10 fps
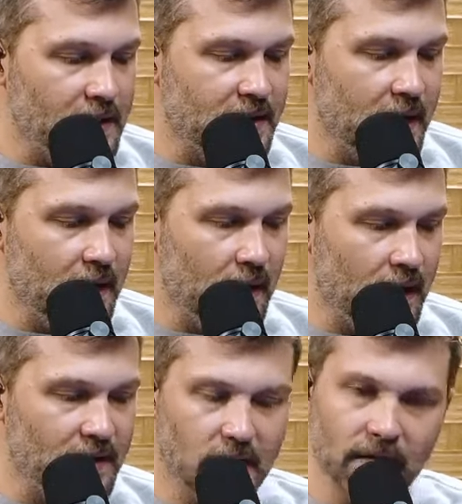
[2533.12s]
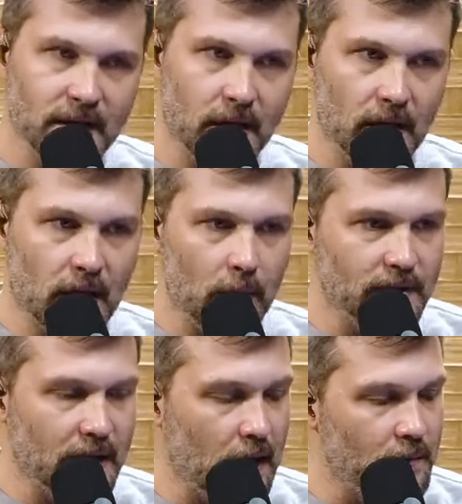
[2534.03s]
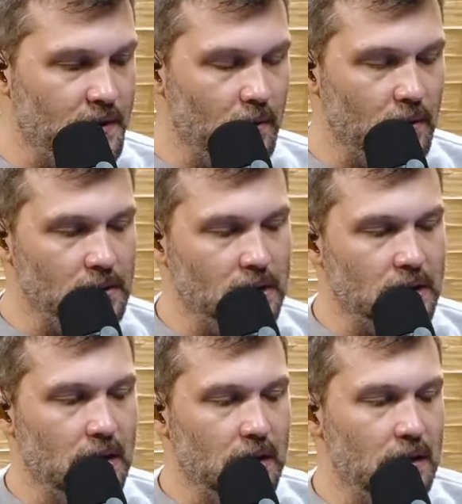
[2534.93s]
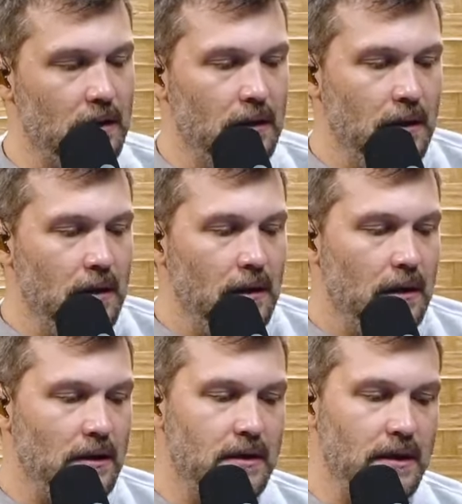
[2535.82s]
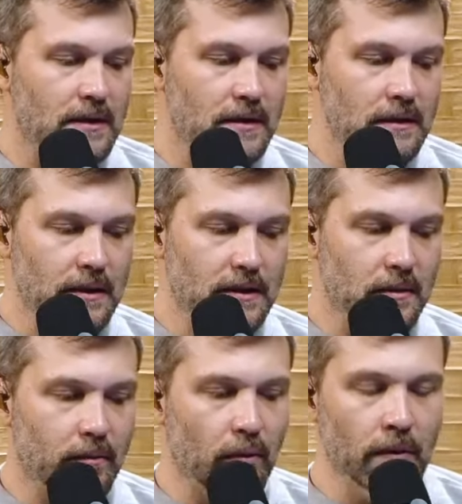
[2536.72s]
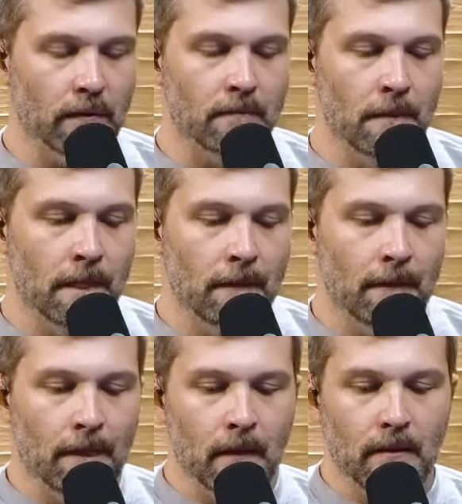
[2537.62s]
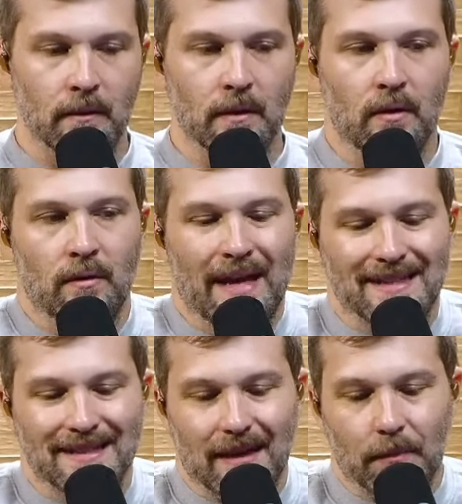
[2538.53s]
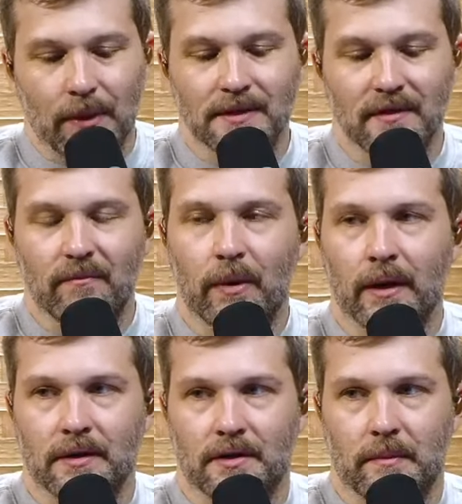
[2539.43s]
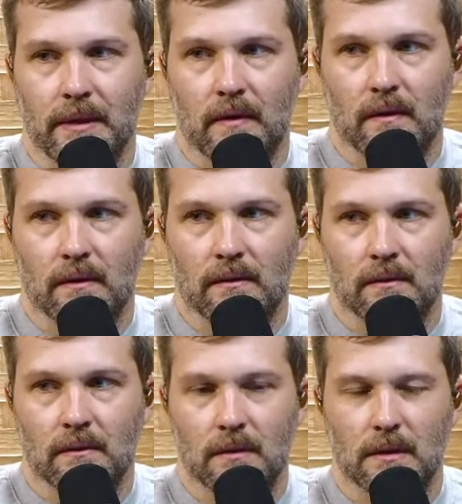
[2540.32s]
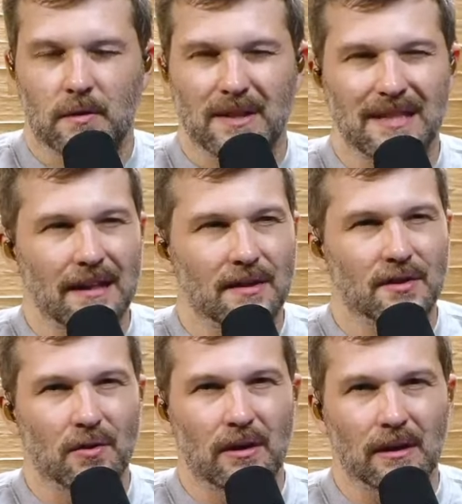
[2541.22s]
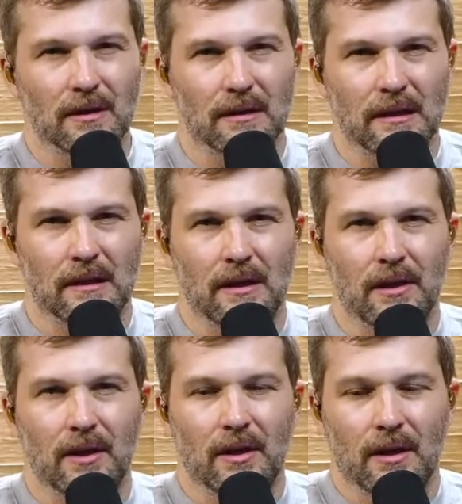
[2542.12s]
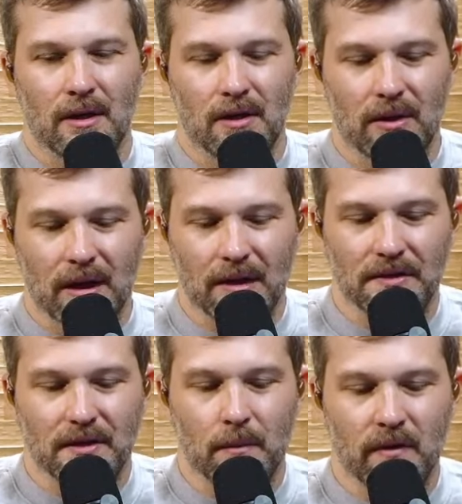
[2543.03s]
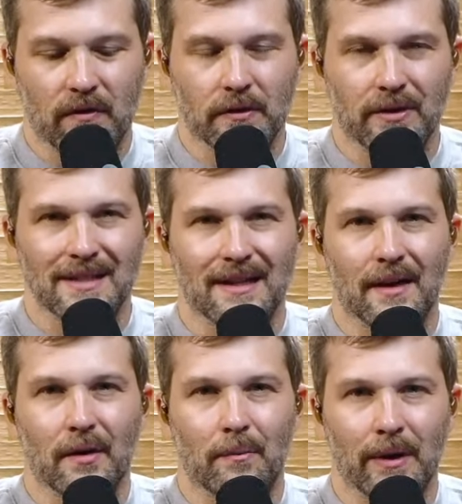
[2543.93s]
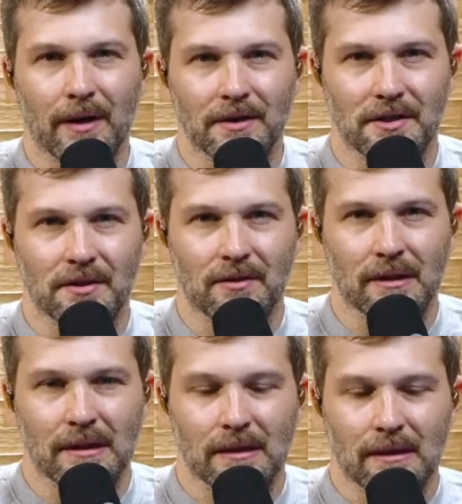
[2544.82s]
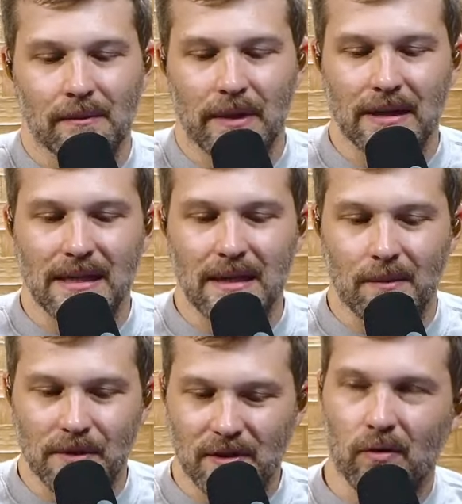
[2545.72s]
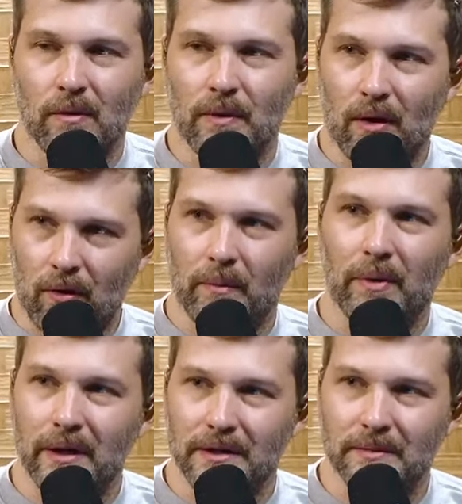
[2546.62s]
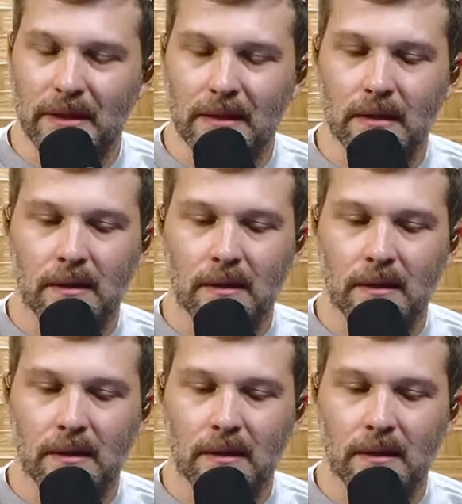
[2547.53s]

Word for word: say I, have said it a couple times, yeah. so we'll just because uh, it's it's important. That's not a place of punishment. Yeah. I just want to say that so clearly. You're not going to stand before Lord, and He's not going to punish you because He absorbed all the punishment.